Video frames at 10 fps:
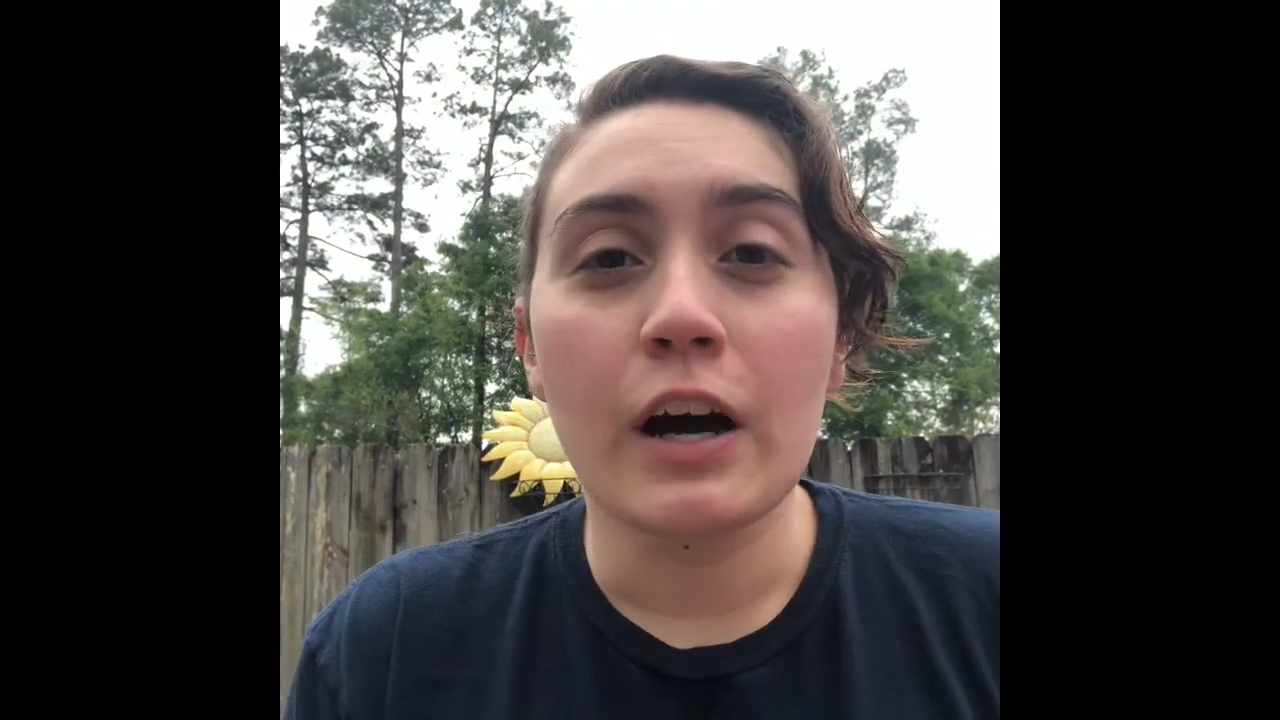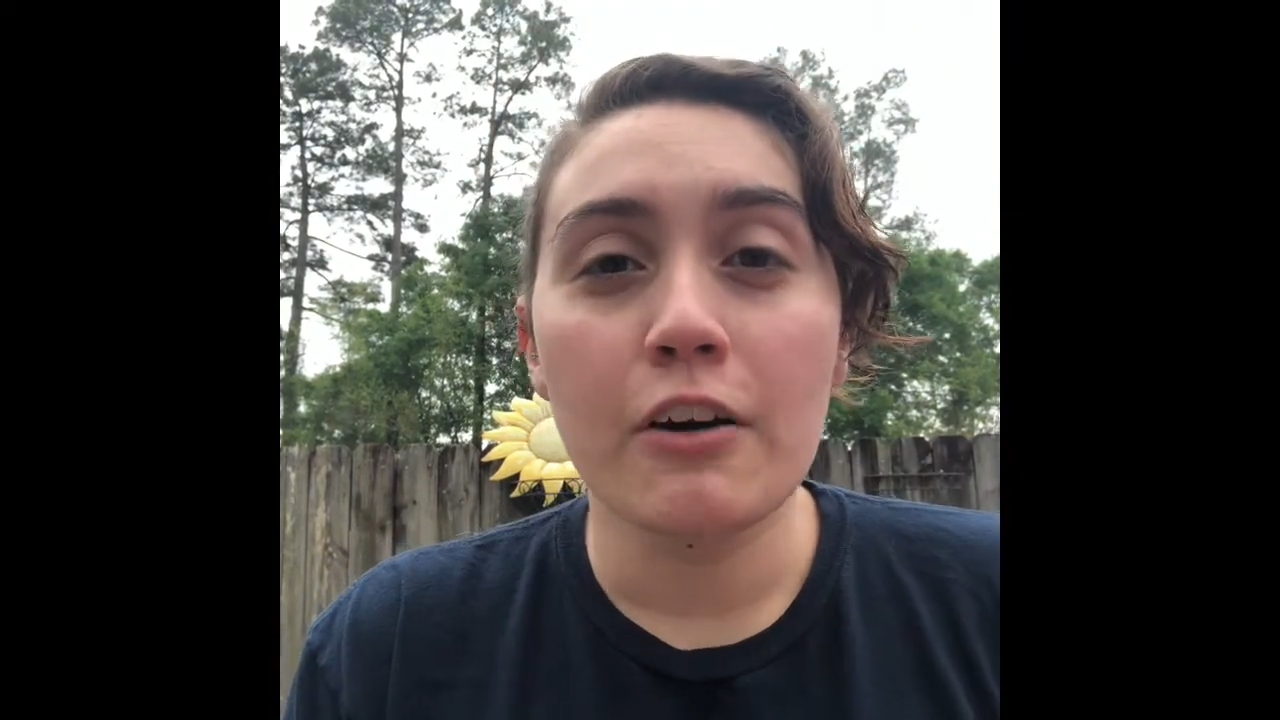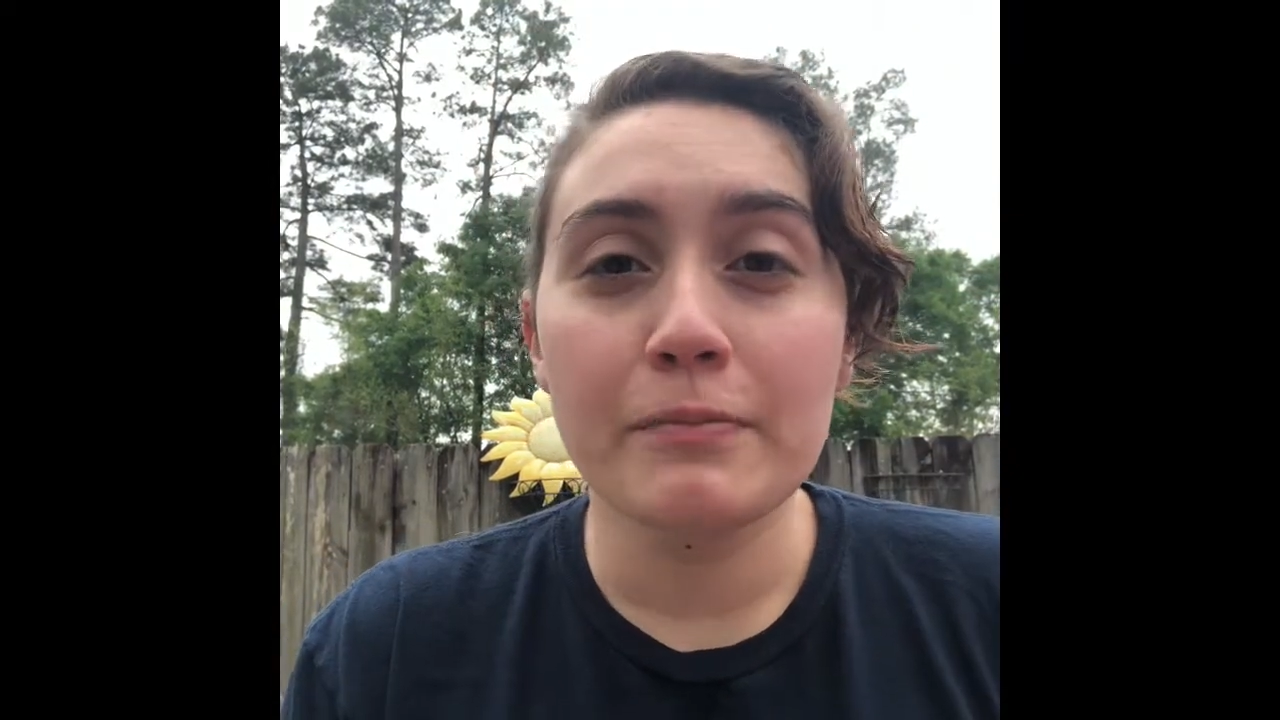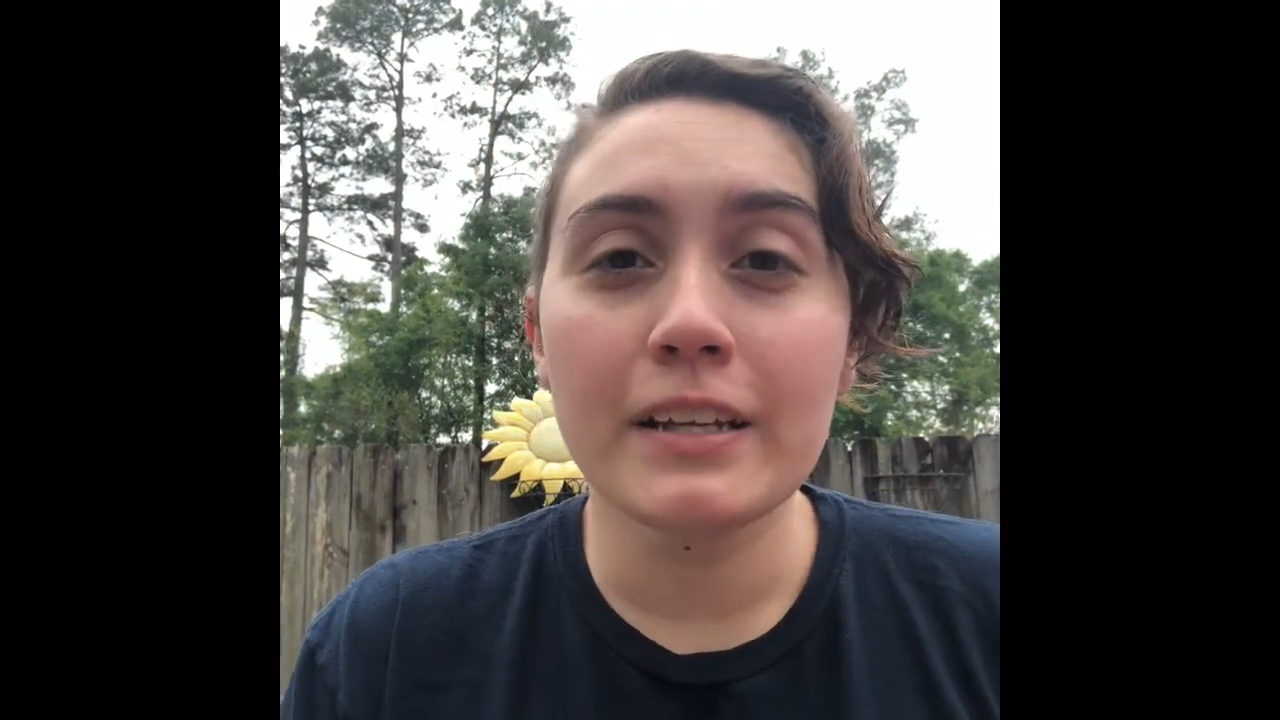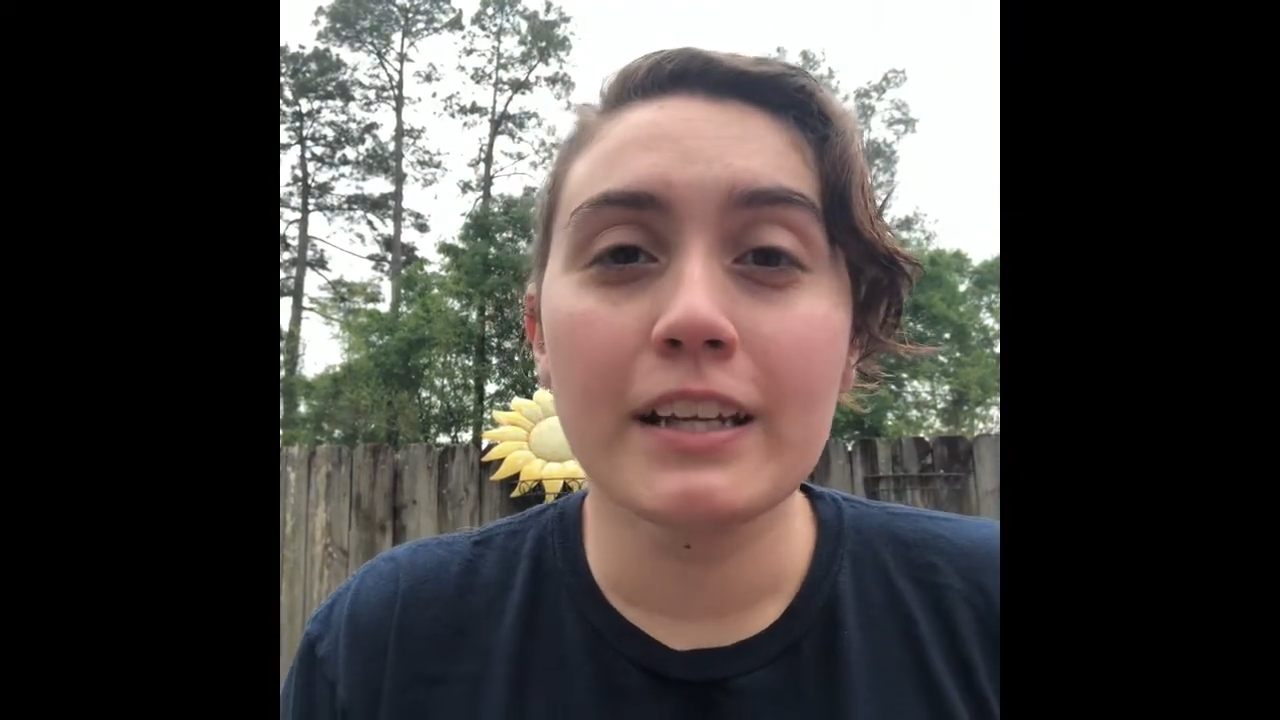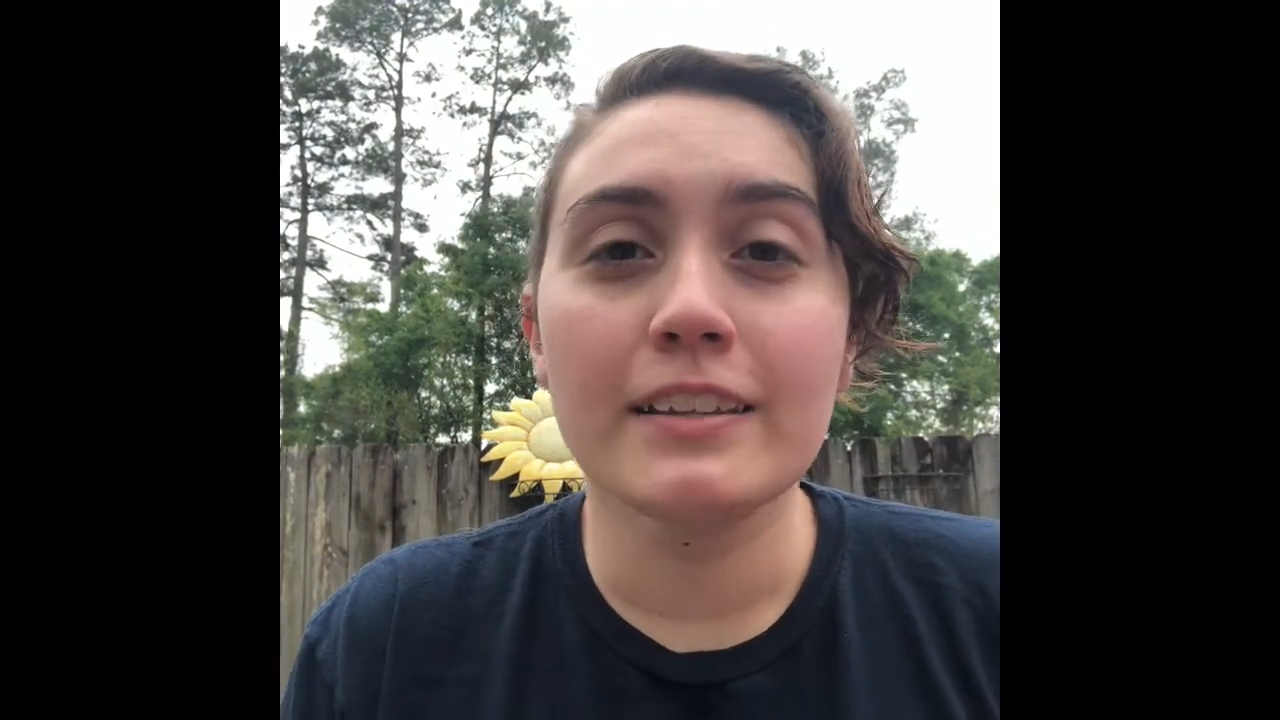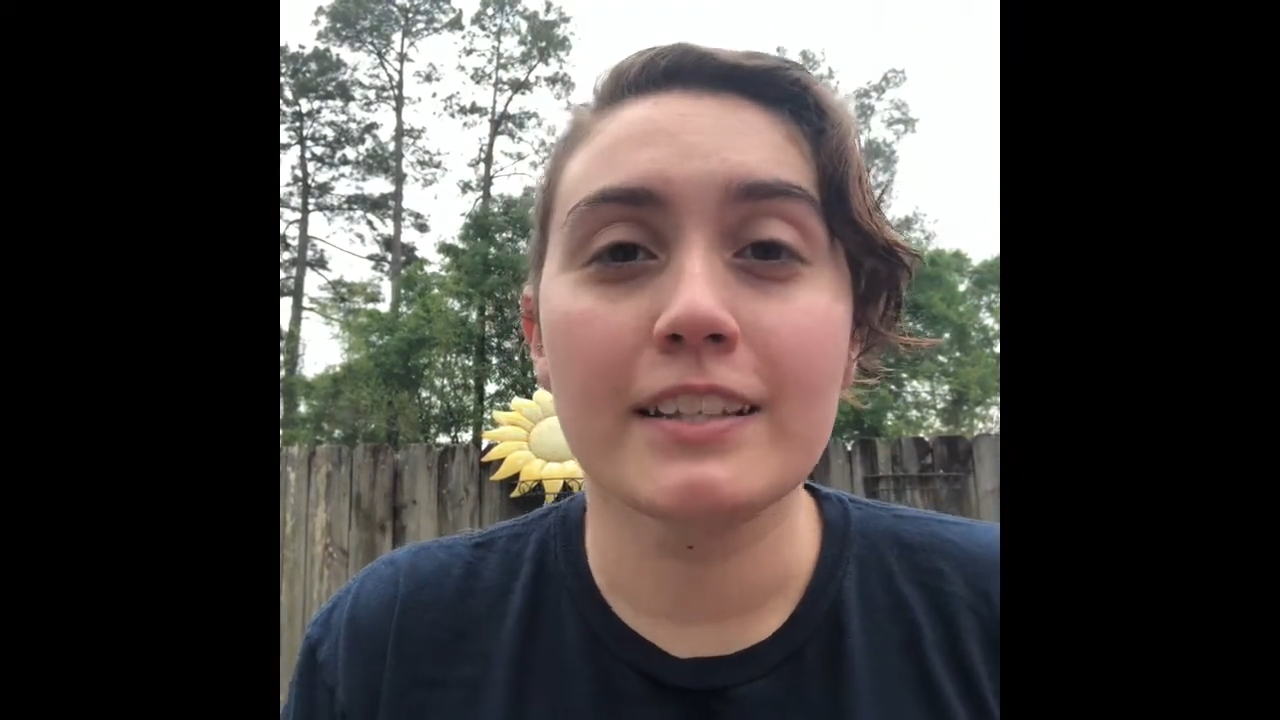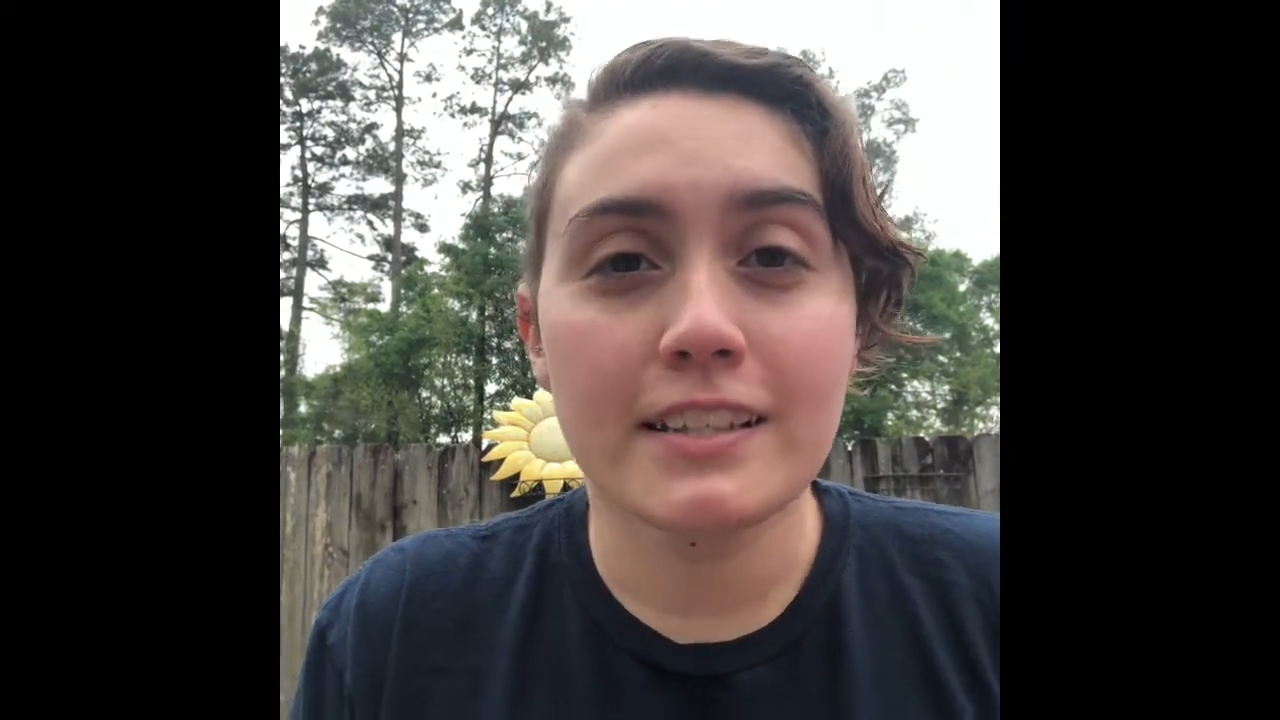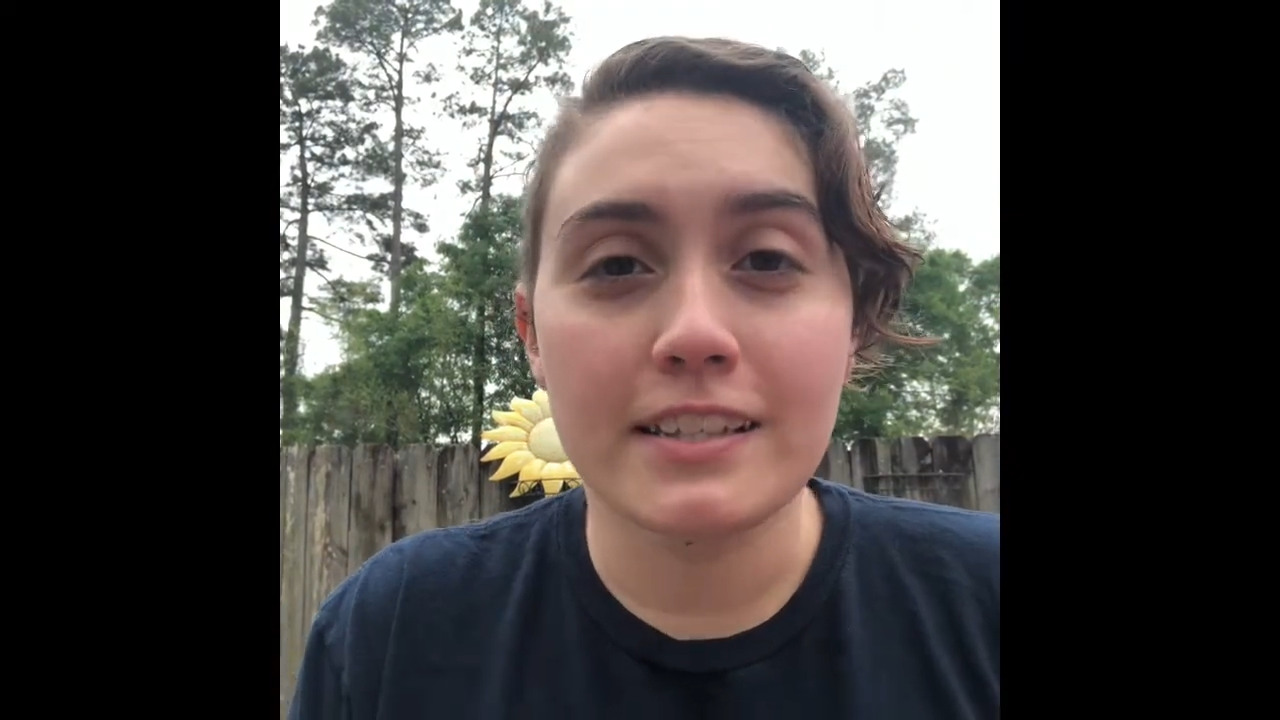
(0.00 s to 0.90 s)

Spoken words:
Hoffman and this